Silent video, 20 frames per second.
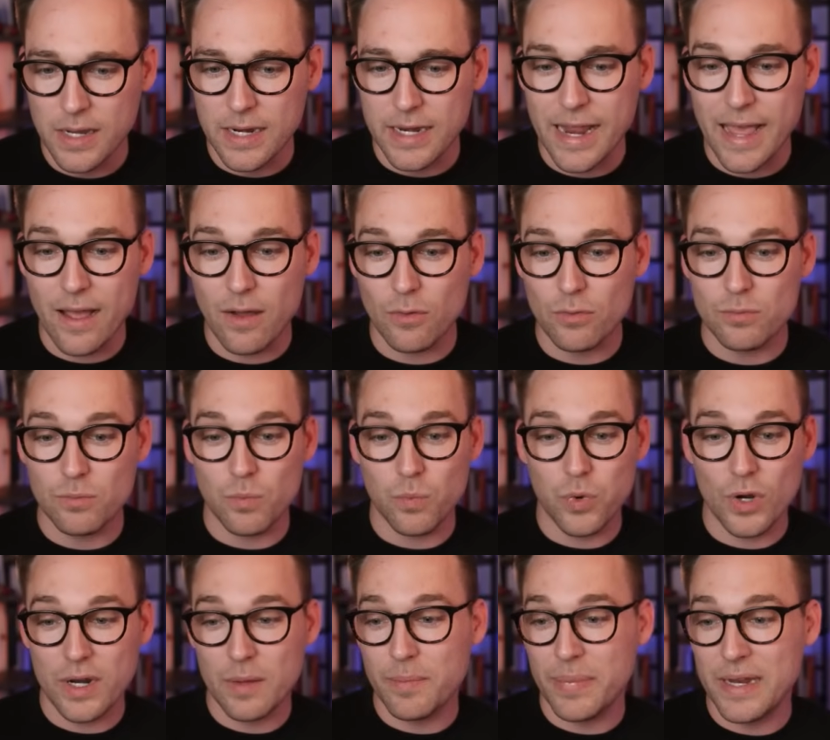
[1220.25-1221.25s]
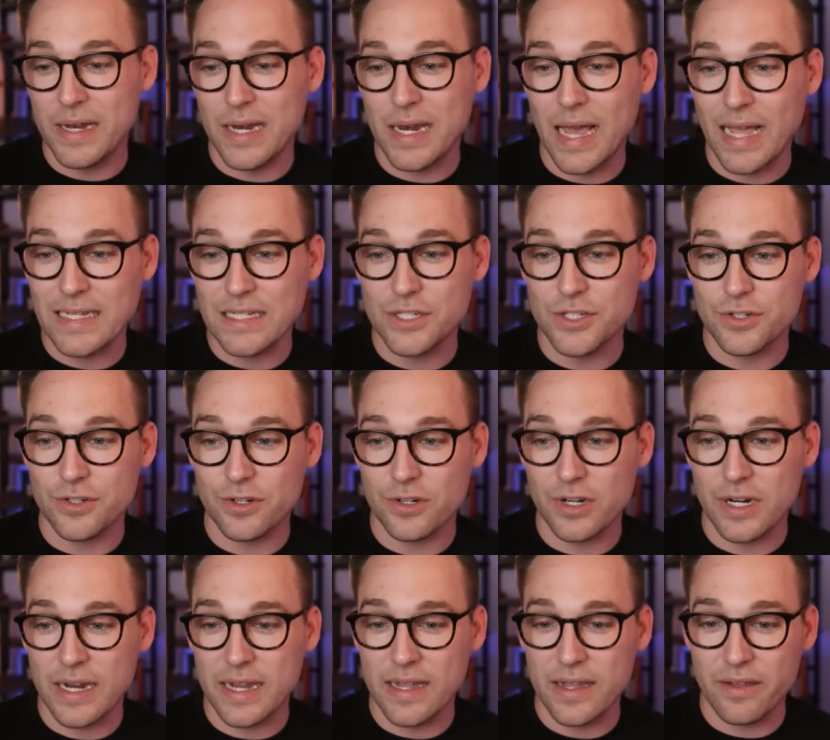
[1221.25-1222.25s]
Now, would it be
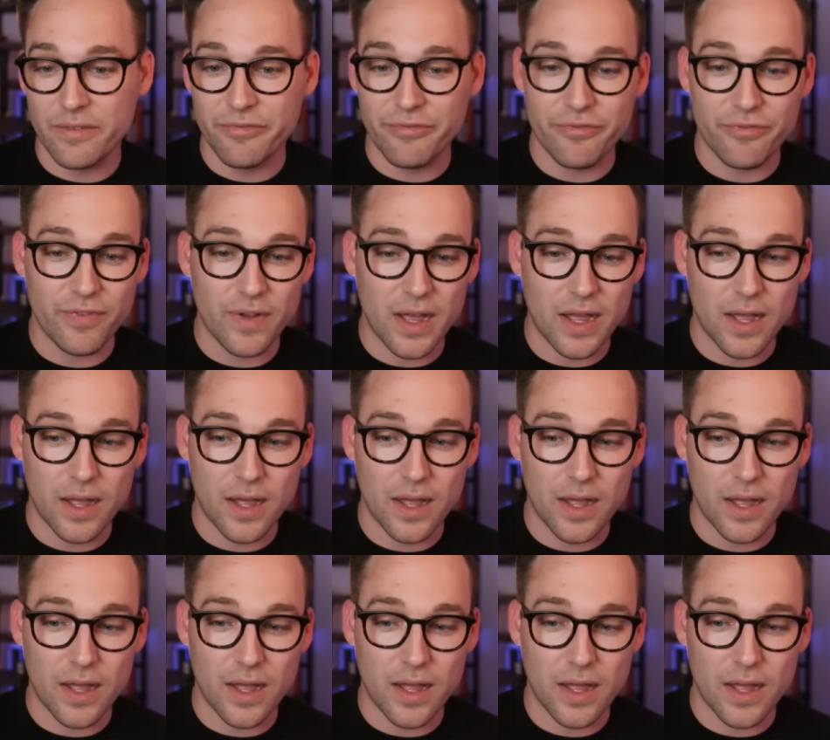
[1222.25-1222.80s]
nicer if